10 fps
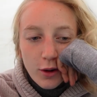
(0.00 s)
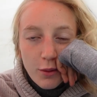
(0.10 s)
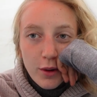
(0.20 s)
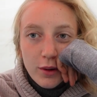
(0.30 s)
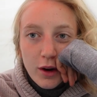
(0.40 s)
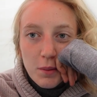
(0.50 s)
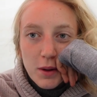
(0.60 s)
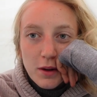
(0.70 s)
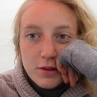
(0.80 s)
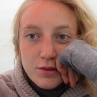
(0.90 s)
I woke up
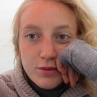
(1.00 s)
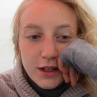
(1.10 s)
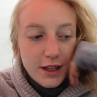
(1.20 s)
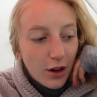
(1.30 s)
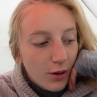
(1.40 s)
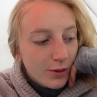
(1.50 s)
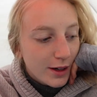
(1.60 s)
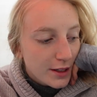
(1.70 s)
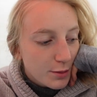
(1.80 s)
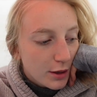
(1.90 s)
and I was really cold and I
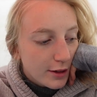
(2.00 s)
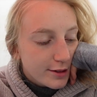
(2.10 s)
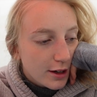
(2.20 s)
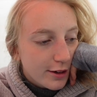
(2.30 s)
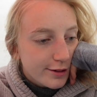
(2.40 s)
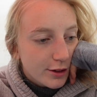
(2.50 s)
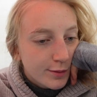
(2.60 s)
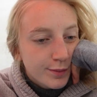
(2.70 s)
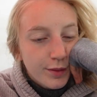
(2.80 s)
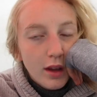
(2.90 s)
had to put those clothes
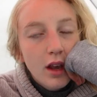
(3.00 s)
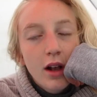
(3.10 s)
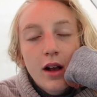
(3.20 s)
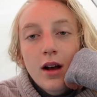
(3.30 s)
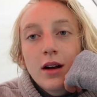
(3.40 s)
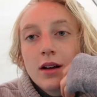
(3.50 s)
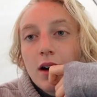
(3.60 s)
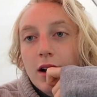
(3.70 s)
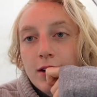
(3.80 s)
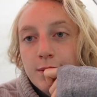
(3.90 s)
on.
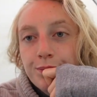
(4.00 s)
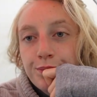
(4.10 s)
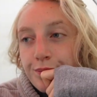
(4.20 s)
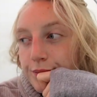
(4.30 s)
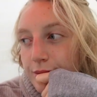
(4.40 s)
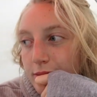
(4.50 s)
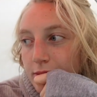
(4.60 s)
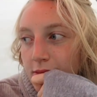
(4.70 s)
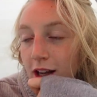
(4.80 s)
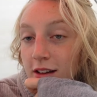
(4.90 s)
Um,
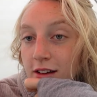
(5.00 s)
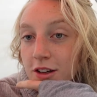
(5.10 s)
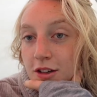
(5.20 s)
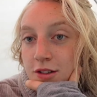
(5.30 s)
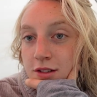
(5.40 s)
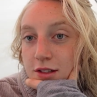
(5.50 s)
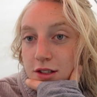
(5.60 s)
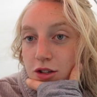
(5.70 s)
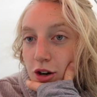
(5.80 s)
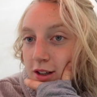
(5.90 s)
I'm going to go and
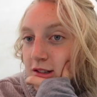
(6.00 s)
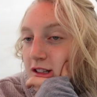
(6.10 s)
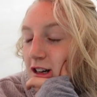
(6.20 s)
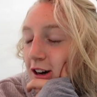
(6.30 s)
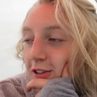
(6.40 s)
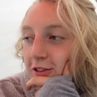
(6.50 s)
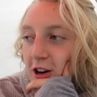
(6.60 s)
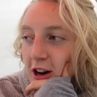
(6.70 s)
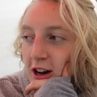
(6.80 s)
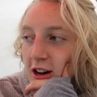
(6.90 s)
try and start a
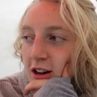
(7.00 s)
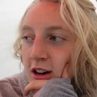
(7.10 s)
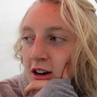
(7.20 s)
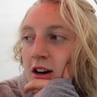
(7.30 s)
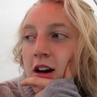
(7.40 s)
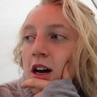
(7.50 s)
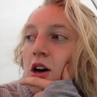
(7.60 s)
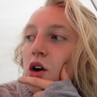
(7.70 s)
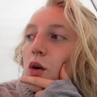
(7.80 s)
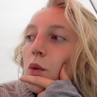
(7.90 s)
fire
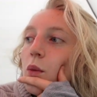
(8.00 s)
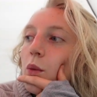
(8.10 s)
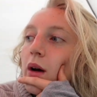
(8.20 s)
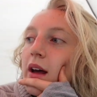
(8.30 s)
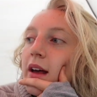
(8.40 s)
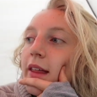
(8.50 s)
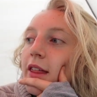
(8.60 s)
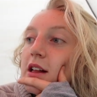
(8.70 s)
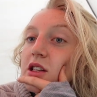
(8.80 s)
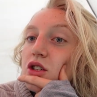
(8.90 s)
with
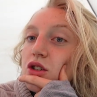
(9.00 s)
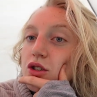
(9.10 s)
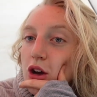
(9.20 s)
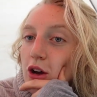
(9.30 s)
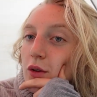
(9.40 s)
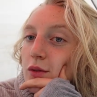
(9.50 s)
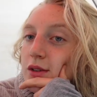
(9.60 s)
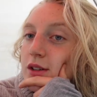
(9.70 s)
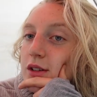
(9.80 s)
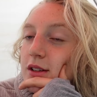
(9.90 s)

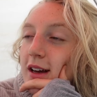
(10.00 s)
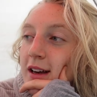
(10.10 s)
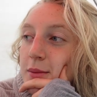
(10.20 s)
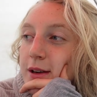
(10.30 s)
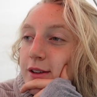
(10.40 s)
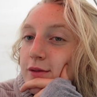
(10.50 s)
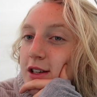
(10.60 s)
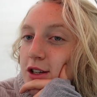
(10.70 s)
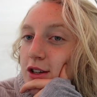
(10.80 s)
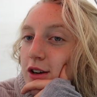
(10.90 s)
stones and a piece of
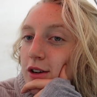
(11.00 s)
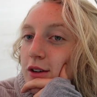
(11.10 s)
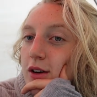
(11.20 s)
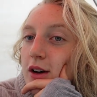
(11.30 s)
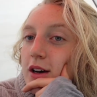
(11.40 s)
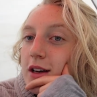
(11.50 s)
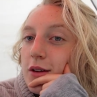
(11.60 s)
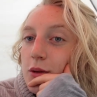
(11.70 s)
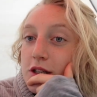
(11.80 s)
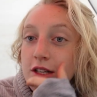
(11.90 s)
tissue
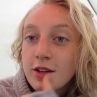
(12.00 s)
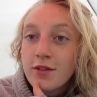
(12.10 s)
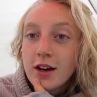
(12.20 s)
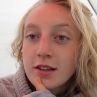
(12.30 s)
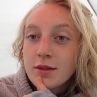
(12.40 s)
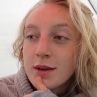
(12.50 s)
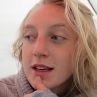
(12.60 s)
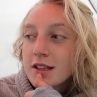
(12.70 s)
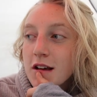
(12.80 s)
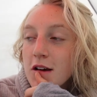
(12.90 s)
which is a first for me
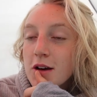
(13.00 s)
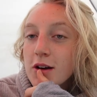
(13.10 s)
so